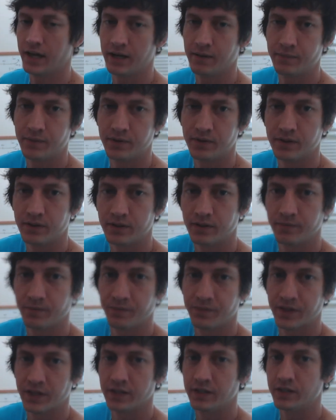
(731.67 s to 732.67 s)

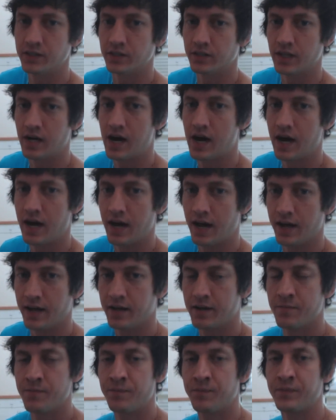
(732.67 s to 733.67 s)
April and
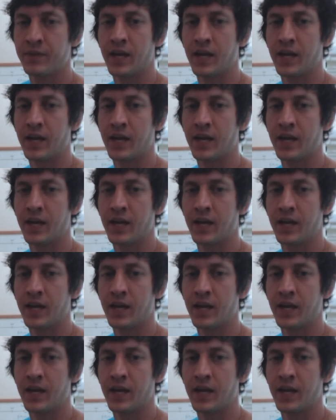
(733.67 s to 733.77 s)
July,